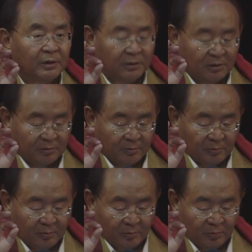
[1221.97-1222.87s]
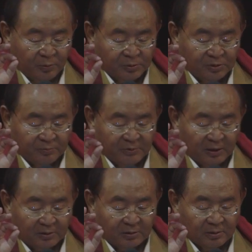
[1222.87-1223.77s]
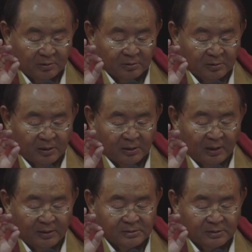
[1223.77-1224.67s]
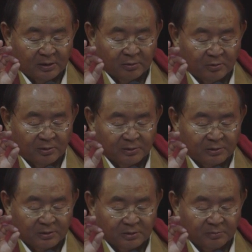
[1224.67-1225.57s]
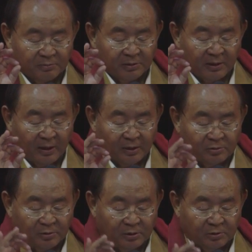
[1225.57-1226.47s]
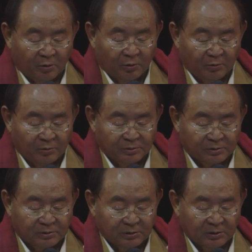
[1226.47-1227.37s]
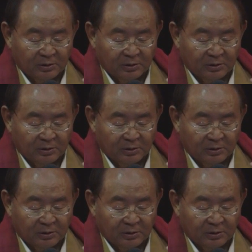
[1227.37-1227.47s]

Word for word: the wisdom that realized the egolessness gradually dawns,